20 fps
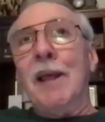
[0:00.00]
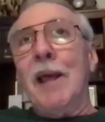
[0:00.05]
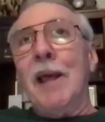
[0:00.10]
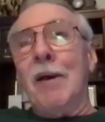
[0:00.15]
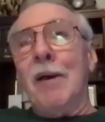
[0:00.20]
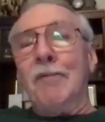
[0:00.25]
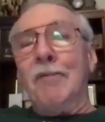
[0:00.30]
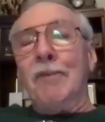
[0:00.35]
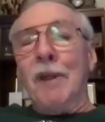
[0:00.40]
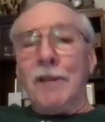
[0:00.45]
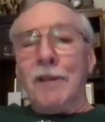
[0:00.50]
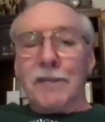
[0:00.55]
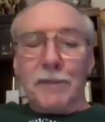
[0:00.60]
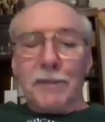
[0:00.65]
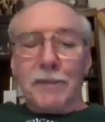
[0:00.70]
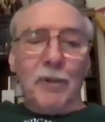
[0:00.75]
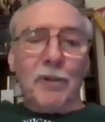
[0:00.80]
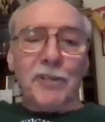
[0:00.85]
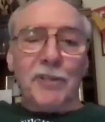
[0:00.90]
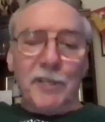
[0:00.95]
how
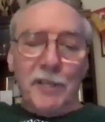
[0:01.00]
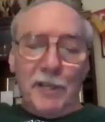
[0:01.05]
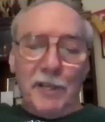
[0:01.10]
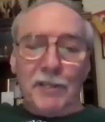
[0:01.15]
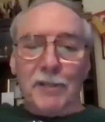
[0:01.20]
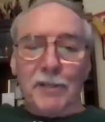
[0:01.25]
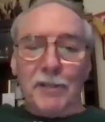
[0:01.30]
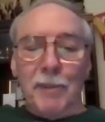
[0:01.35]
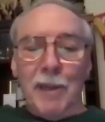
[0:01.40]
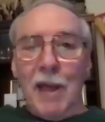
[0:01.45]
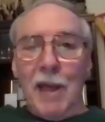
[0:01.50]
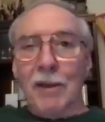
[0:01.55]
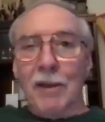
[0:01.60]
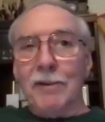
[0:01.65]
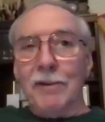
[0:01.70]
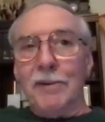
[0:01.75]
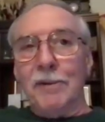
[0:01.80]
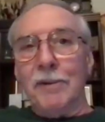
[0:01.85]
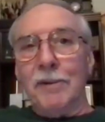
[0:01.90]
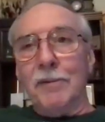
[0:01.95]
flexible she is about,
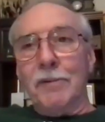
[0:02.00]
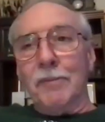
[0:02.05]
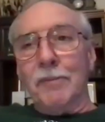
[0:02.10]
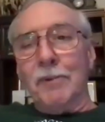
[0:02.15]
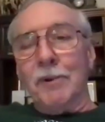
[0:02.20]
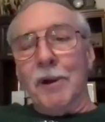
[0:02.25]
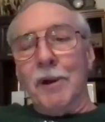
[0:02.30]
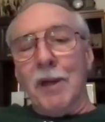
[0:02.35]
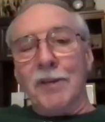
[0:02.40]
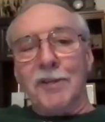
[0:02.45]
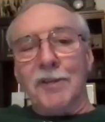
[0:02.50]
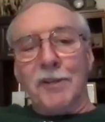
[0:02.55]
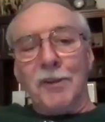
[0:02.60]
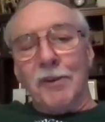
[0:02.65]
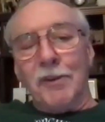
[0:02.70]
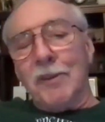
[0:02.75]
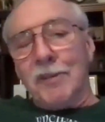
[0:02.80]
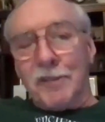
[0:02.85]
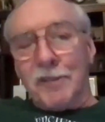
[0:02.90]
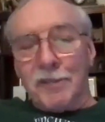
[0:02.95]
we're not
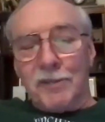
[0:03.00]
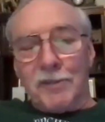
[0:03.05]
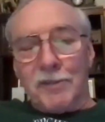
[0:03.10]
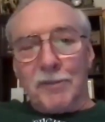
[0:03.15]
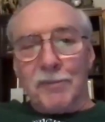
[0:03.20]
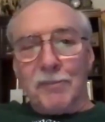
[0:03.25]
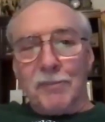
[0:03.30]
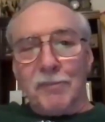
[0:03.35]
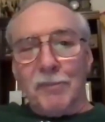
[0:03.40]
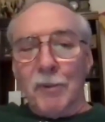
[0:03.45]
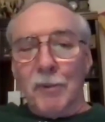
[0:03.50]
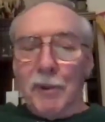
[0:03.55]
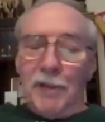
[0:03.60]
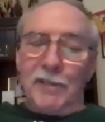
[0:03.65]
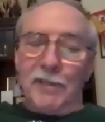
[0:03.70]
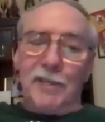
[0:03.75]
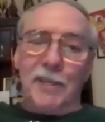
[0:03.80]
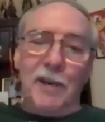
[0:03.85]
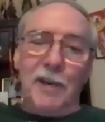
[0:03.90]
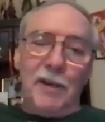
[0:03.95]
sure this is the way
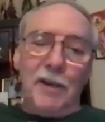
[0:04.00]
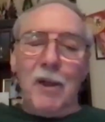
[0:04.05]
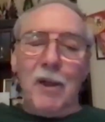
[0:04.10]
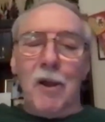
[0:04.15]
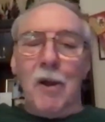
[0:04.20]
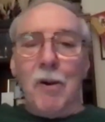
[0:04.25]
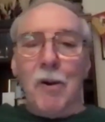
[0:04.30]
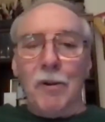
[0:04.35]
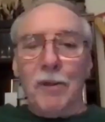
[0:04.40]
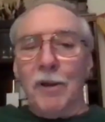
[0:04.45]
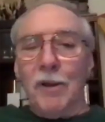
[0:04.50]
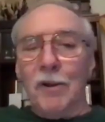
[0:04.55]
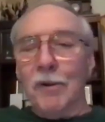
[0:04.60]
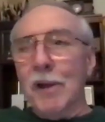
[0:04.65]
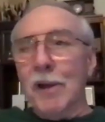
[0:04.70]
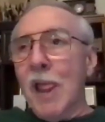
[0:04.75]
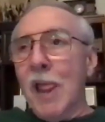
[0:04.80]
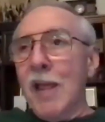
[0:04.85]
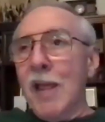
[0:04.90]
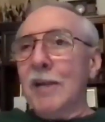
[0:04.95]
it's going to go.
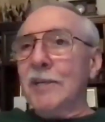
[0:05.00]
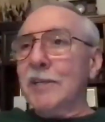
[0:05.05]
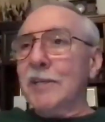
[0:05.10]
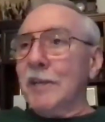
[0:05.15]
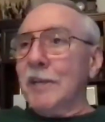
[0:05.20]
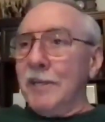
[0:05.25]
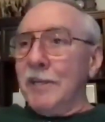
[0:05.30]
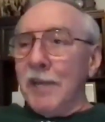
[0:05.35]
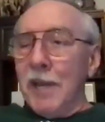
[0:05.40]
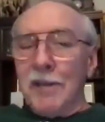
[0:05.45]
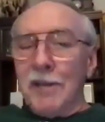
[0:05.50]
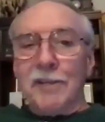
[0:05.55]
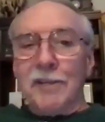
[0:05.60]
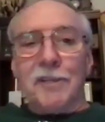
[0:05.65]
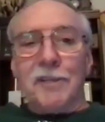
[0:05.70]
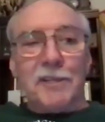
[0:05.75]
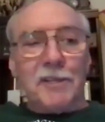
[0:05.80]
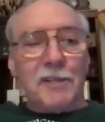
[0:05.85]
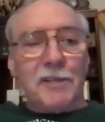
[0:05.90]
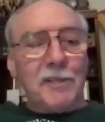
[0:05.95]

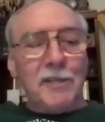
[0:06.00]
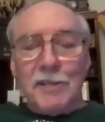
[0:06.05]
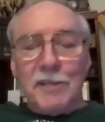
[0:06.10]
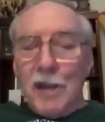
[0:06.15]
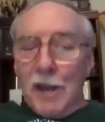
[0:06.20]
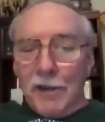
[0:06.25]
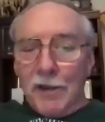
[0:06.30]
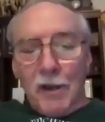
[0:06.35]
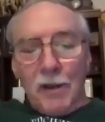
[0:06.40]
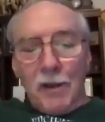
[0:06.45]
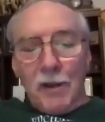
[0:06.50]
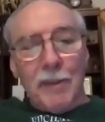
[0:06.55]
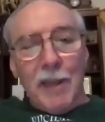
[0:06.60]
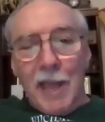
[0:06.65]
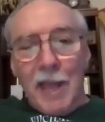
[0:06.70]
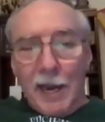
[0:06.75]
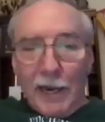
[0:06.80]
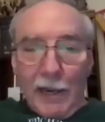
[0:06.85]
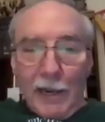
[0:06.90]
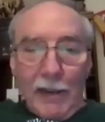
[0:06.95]
She's not
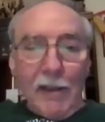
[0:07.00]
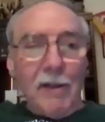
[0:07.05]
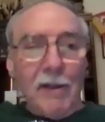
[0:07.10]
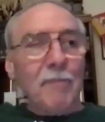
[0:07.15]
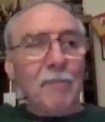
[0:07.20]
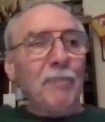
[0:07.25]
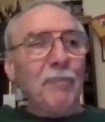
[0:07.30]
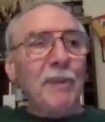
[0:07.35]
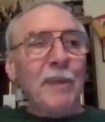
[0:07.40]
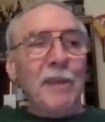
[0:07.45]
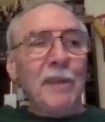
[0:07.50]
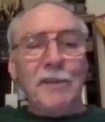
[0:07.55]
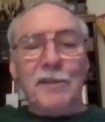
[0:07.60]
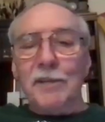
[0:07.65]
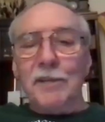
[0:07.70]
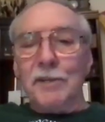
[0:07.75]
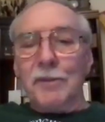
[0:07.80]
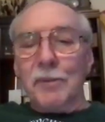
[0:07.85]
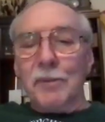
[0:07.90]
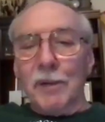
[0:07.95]
dogmatic. And
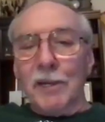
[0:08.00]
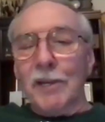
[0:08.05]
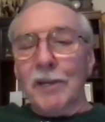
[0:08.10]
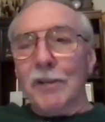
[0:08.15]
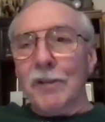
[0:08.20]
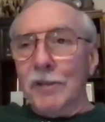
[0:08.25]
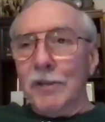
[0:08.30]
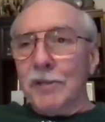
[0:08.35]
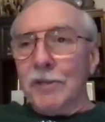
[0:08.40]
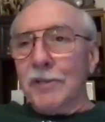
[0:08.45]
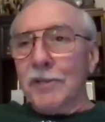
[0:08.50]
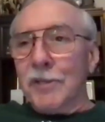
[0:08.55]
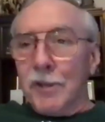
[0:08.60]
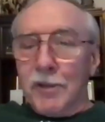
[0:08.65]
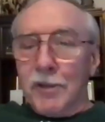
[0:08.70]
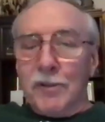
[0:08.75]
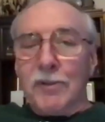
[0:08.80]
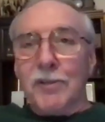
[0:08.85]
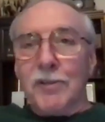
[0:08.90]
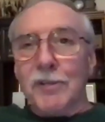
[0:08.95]
she's
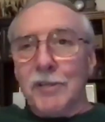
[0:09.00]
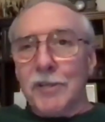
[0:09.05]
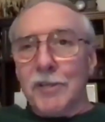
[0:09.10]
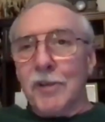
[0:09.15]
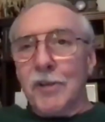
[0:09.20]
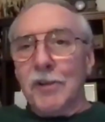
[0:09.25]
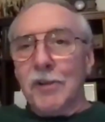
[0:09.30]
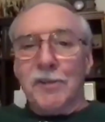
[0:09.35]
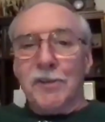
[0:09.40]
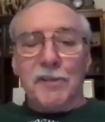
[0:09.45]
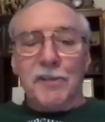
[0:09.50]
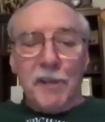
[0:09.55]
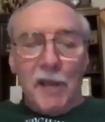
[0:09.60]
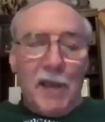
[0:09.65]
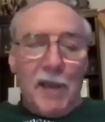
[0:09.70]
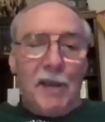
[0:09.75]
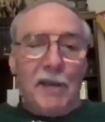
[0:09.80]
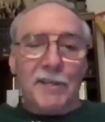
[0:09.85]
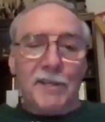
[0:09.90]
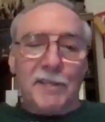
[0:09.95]
a good
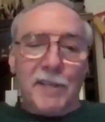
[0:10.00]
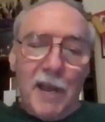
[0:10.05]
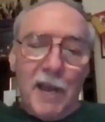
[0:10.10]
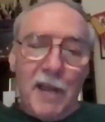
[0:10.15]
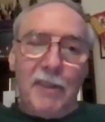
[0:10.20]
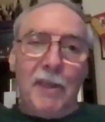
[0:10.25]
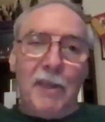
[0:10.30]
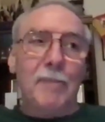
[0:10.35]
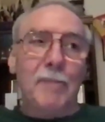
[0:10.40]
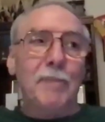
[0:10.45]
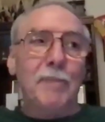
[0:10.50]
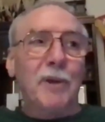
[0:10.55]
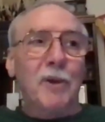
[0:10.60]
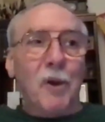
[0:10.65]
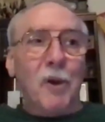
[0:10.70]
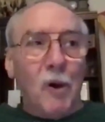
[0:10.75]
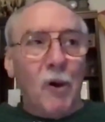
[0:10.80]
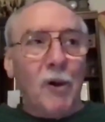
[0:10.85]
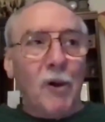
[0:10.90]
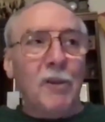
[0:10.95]
scientist, I think,
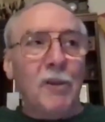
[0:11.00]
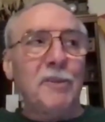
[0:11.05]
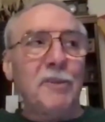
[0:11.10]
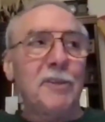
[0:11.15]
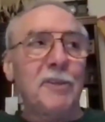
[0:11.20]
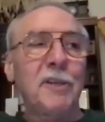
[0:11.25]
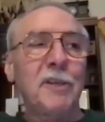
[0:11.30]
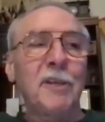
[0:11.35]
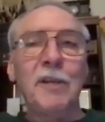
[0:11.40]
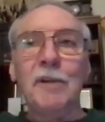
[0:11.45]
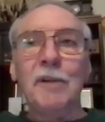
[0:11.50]
because